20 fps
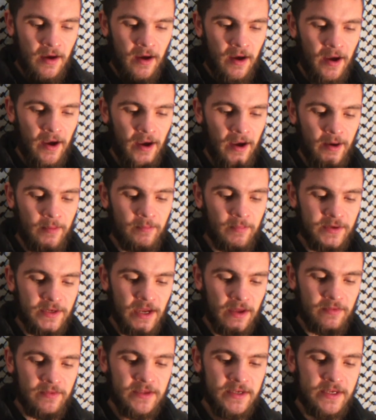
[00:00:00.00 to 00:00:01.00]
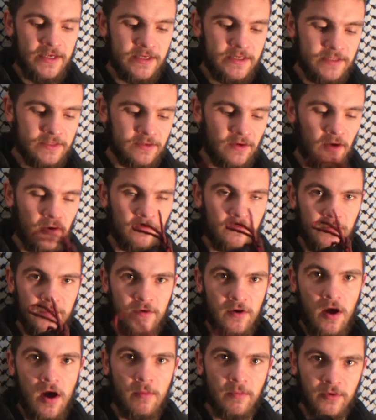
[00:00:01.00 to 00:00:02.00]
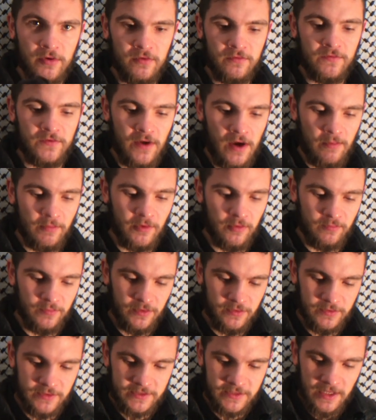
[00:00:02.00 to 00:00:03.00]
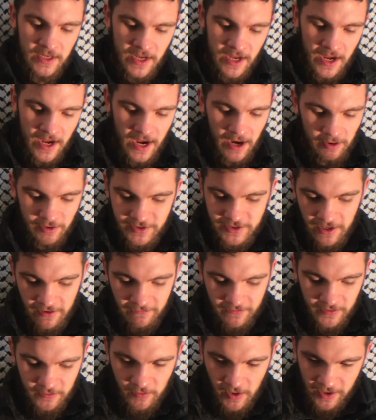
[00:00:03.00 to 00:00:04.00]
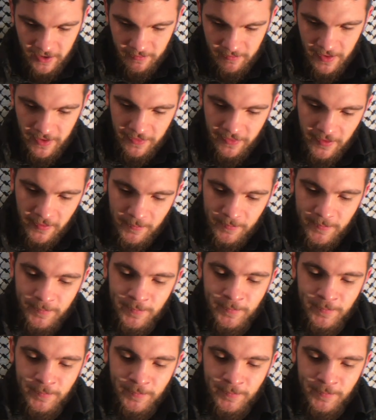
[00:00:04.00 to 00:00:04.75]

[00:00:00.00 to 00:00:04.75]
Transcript: Um, but yeah, these are phenomenal, phenomenal boots. I would definitely recommend them